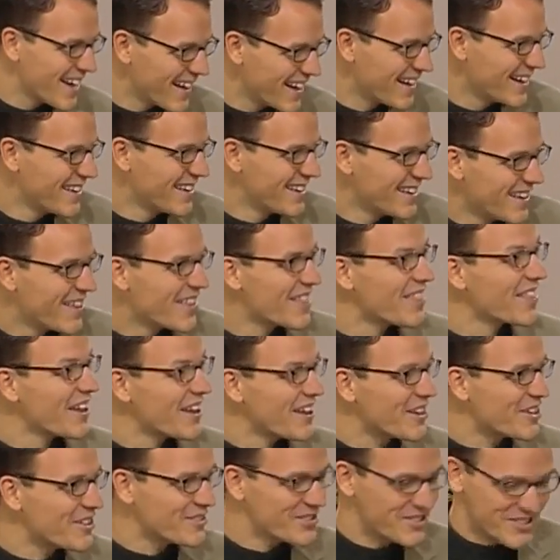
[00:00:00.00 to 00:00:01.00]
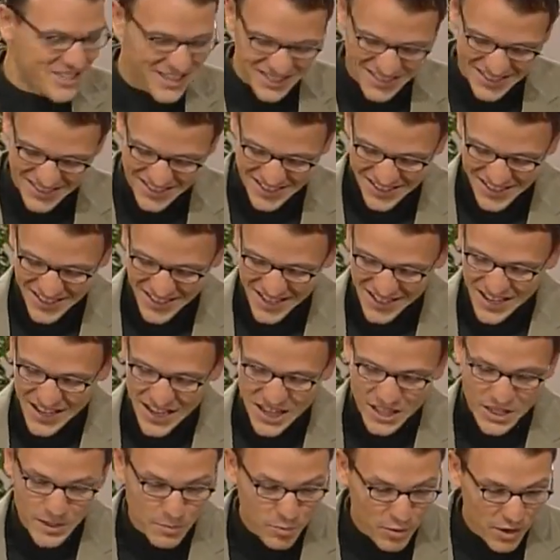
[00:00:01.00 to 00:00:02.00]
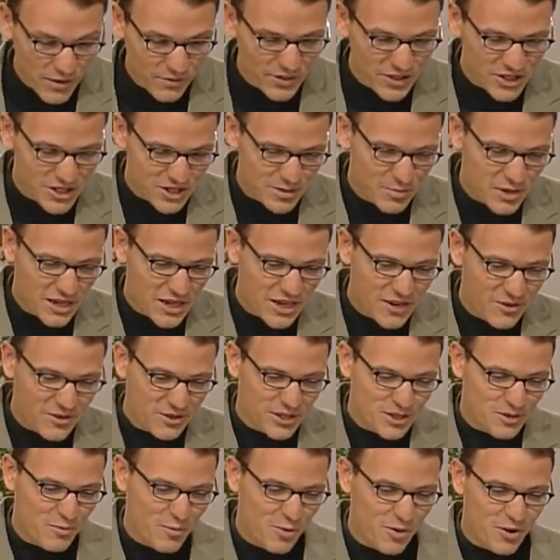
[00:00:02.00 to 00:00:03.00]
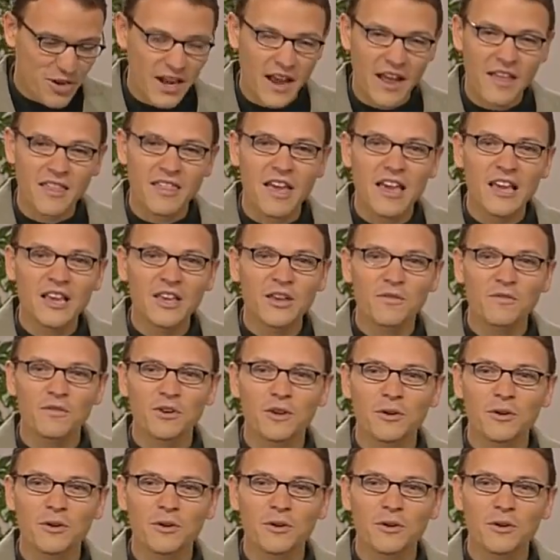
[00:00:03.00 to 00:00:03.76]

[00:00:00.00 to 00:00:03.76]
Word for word: thank you, Jason. It's a privilege to be here this morning. I thank you for